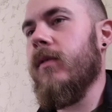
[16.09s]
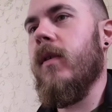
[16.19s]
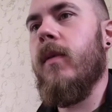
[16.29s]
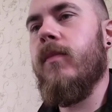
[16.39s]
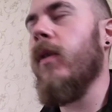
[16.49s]

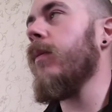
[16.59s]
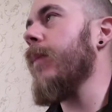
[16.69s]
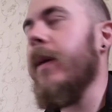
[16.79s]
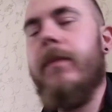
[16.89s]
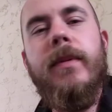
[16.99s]
so I'll
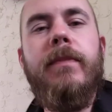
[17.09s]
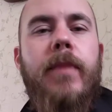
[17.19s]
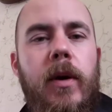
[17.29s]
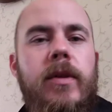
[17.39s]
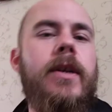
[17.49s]
probably be
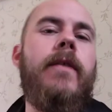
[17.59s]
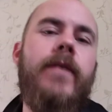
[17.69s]
posting a